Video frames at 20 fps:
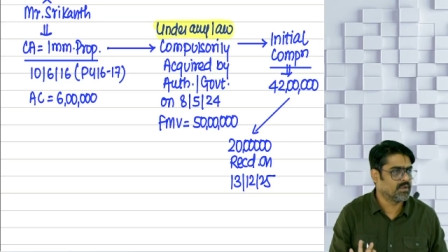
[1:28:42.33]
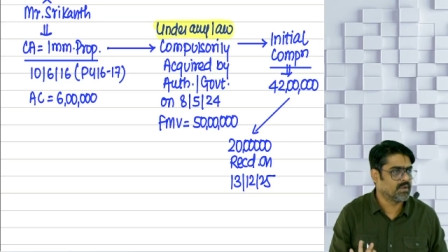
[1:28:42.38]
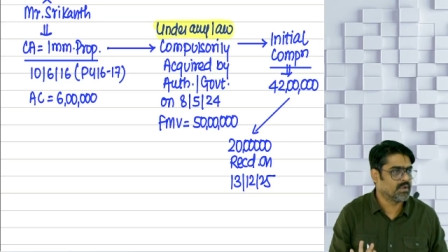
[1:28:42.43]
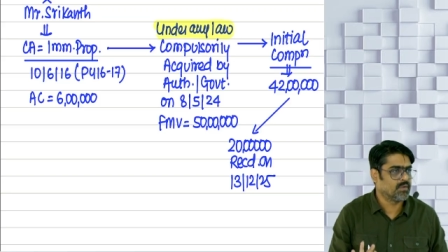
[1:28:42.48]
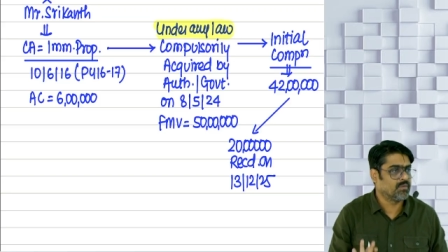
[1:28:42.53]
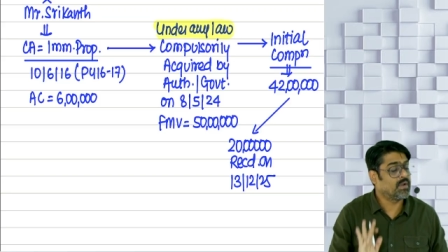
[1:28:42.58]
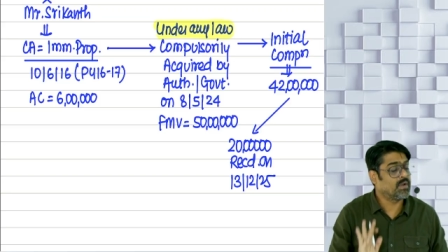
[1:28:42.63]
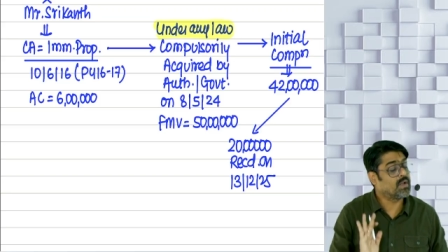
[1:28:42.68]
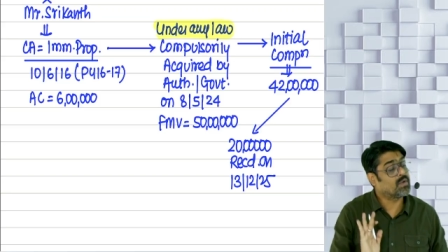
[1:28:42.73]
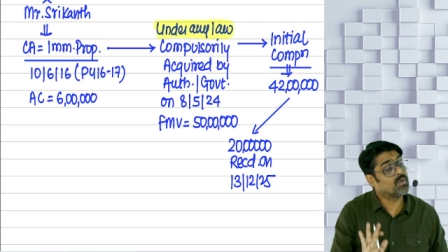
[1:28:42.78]

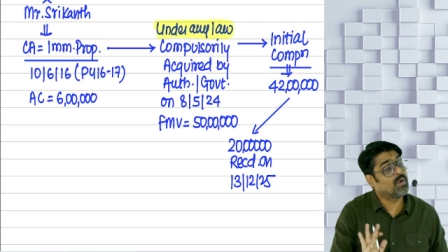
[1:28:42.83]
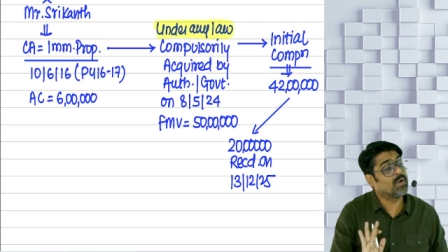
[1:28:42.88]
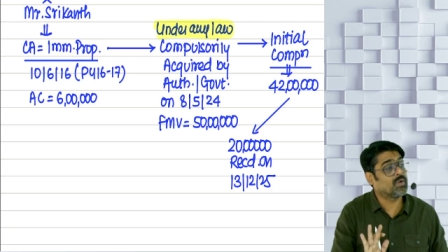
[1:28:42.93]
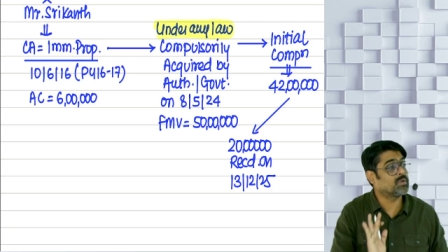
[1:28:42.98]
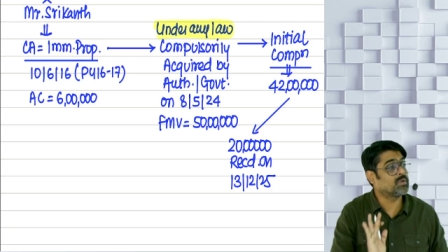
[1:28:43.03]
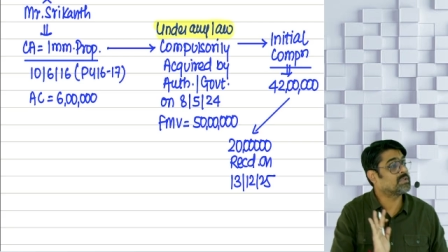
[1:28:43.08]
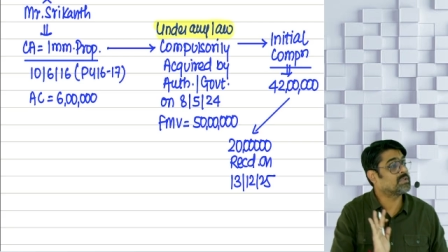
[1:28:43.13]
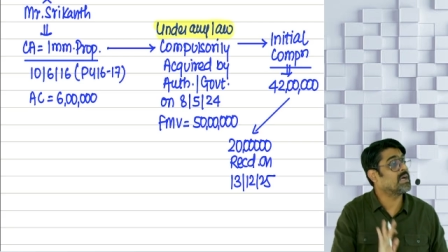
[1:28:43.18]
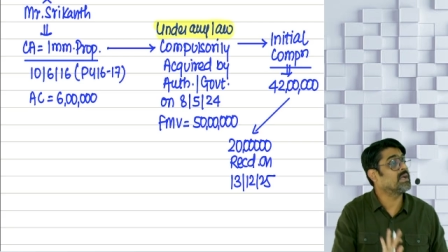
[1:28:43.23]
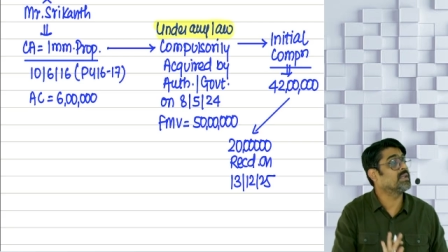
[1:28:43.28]
We are going to
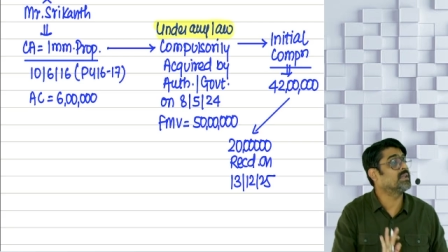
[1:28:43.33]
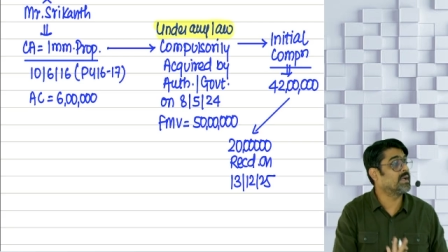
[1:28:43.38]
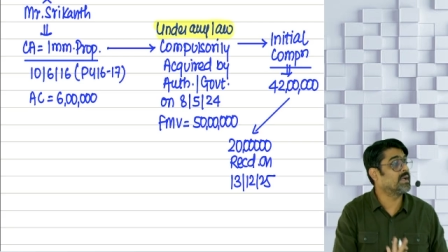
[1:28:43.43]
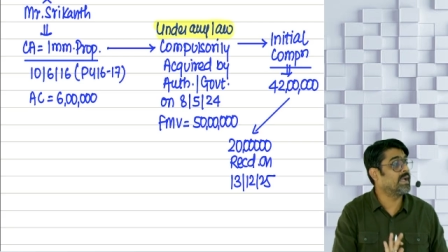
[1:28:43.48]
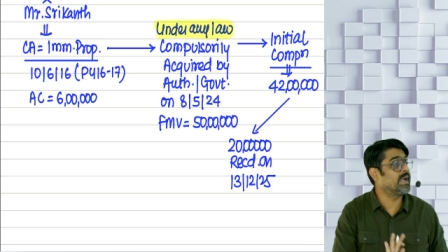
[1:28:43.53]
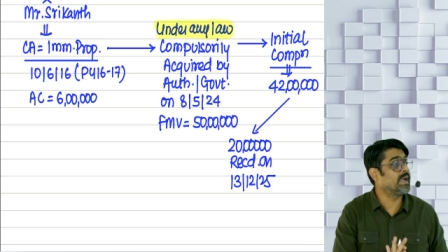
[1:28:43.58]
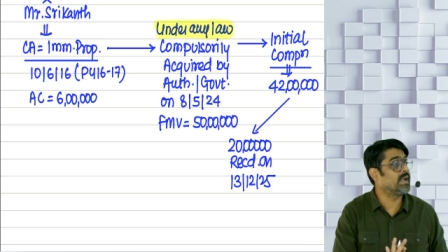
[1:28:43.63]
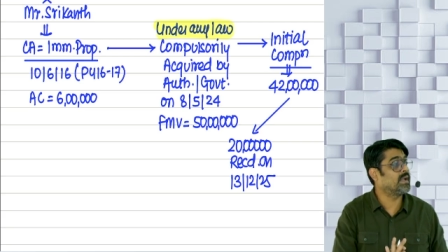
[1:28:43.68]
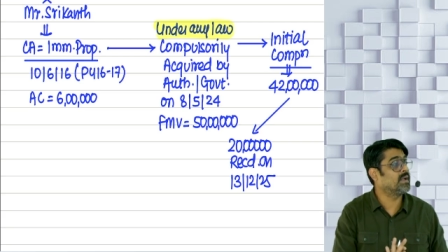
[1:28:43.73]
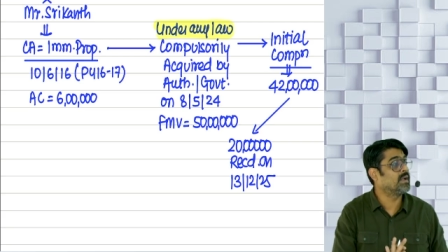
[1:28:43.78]
charge the
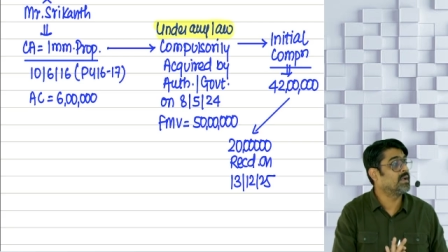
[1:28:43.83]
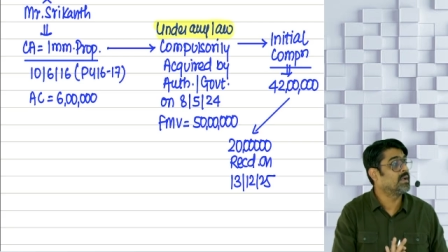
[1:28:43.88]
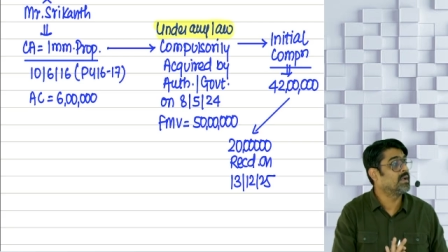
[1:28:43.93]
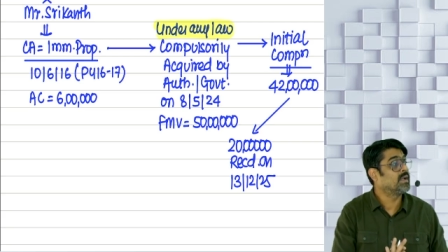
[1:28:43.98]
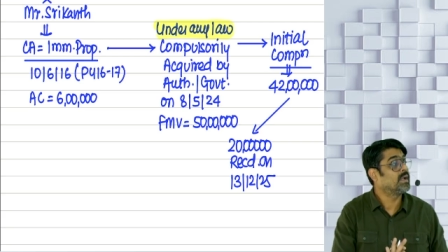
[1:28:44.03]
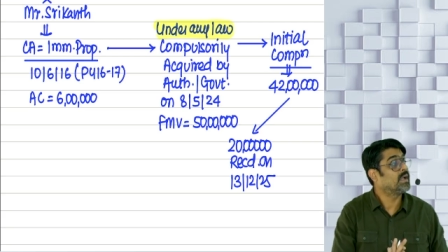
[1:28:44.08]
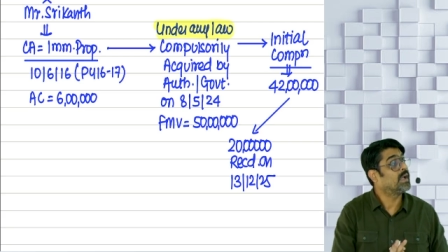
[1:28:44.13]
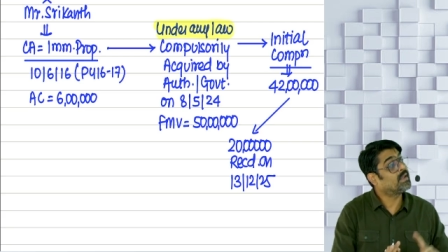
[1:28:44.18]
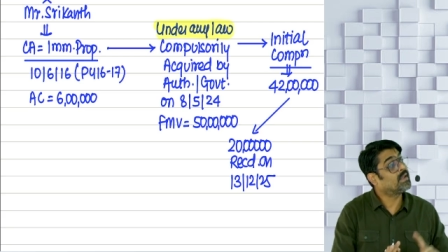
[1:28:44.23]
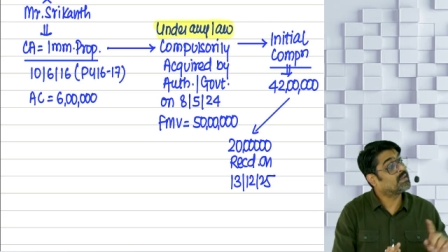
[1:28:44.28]
gain
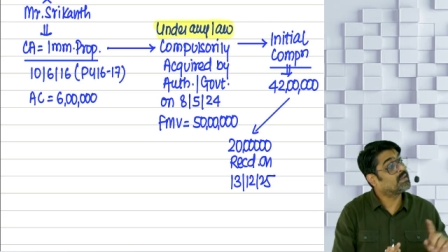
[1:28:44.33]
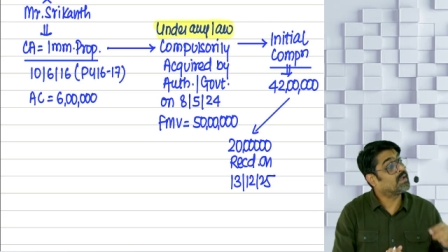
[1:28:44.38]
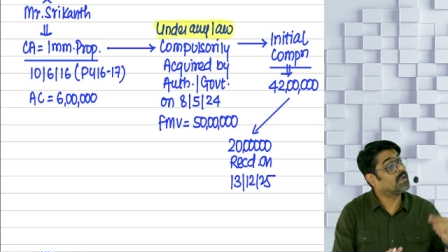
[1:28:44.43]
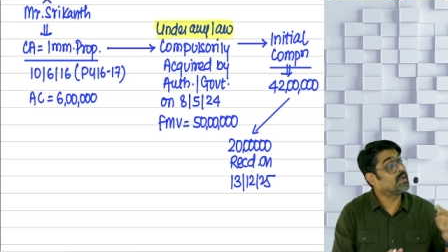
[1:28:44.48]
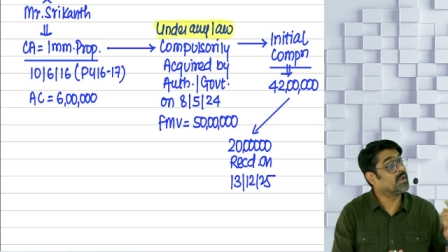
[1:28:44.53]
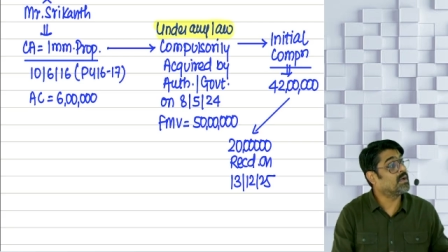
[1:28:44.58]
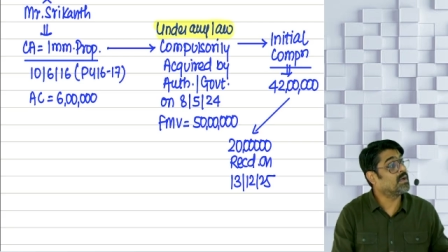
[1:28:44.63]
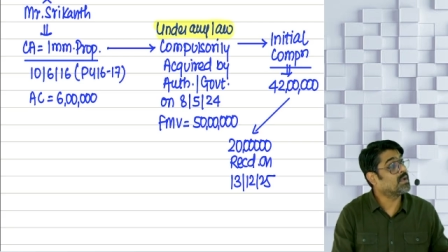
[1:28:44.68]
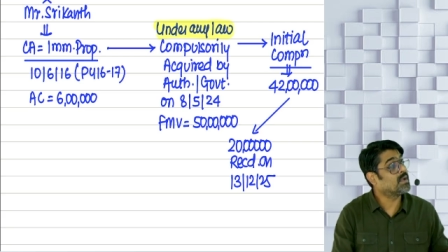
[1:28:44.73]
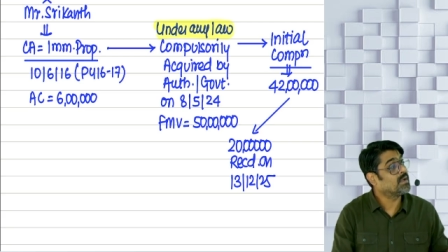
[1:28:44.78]
in the
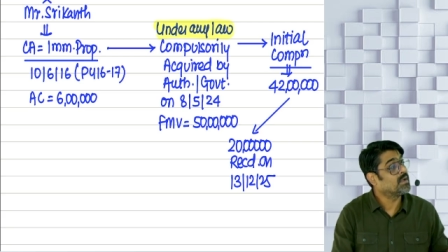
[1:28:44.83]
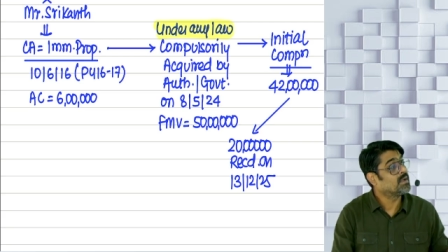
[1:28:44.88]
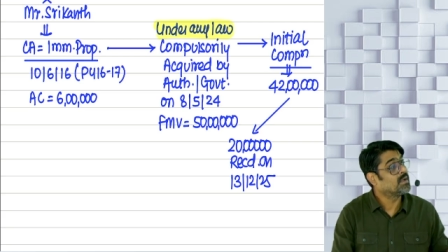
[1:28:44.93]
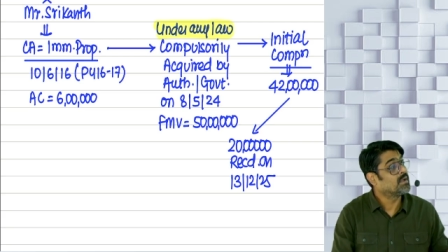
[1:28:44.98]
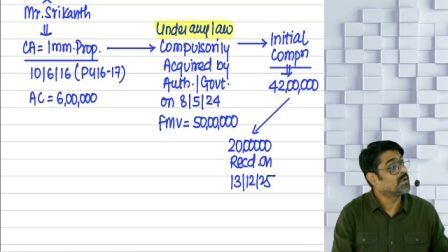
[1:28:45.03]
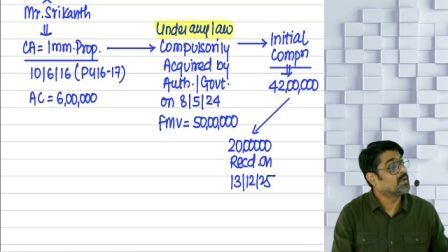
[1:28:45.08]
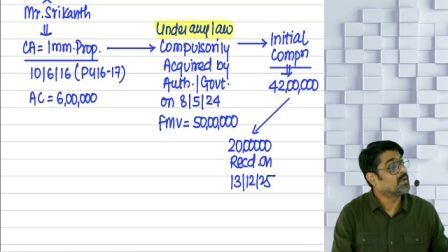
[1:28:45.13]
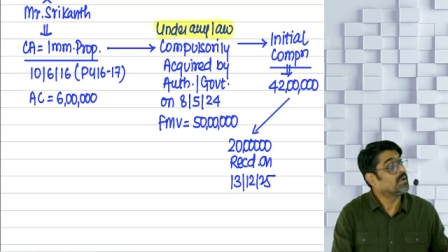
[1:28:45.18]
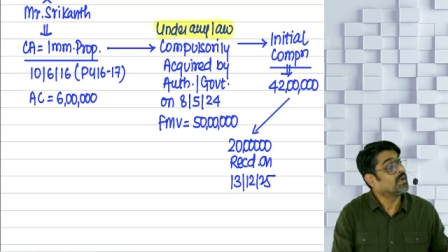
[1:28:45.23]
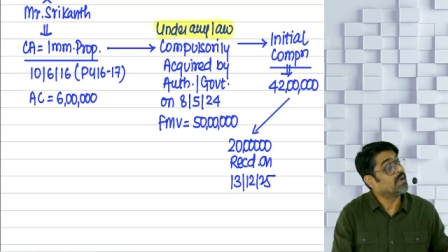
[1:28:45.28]
year
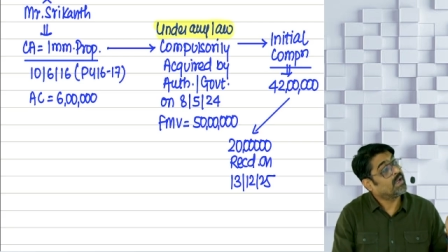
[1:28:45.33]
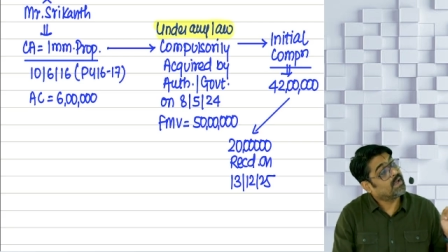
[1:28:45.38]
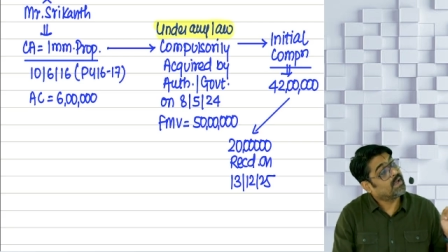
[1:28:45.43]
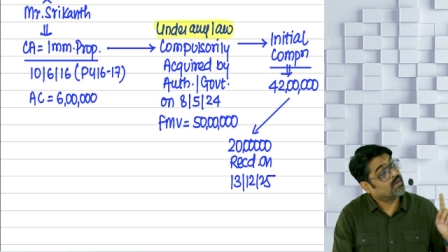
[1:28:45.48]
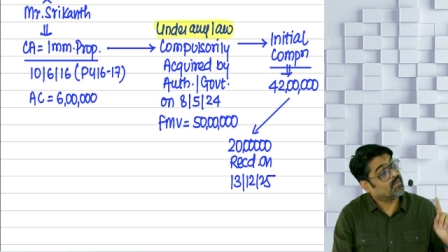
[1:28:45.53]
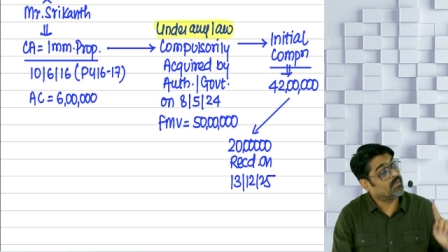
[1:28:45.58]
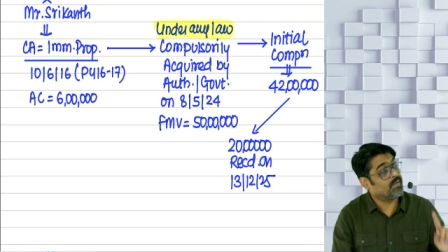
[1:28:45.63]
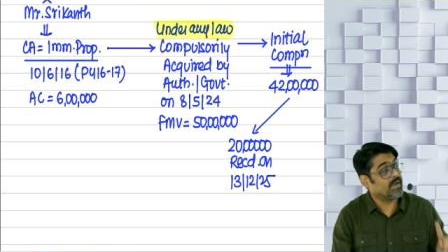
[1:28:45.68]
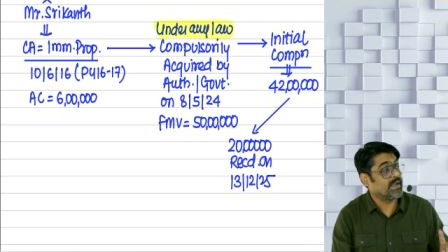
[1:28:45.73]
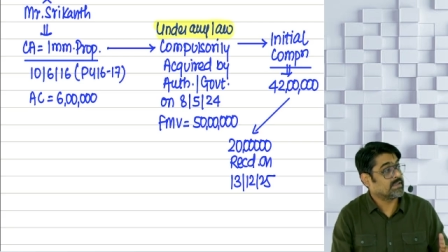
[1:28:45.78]

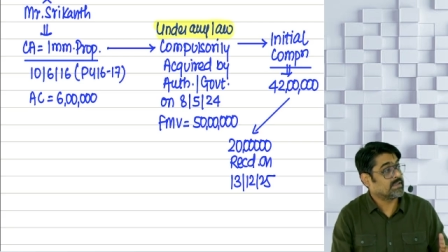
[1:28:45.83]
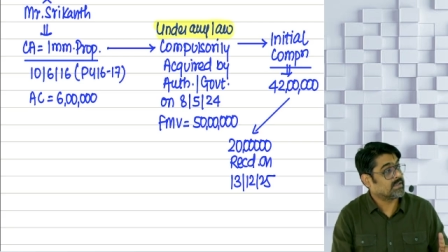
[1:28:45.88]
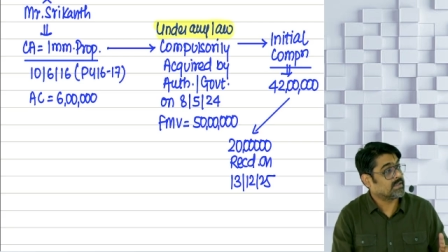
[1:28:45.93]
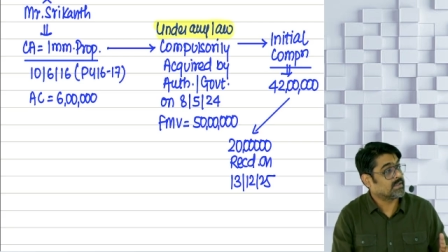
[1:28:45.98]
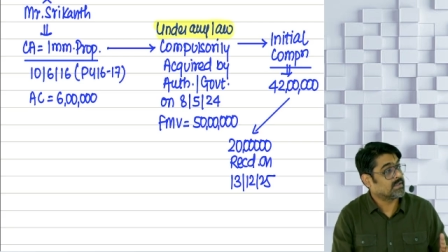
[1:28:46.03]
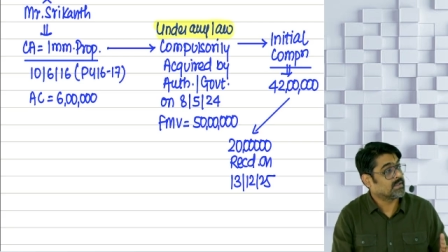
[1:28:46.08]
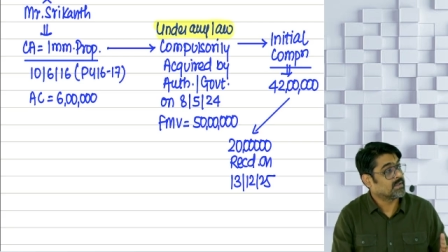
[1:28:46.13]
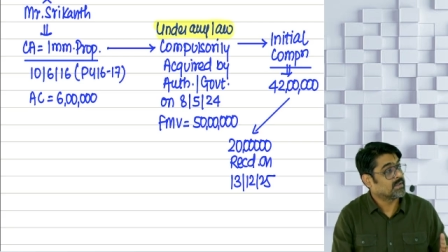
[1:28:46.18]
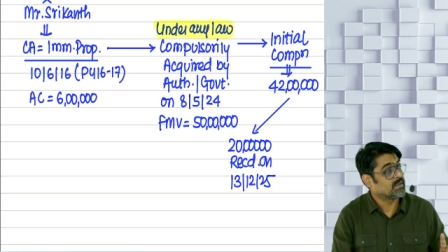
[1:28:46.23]
in which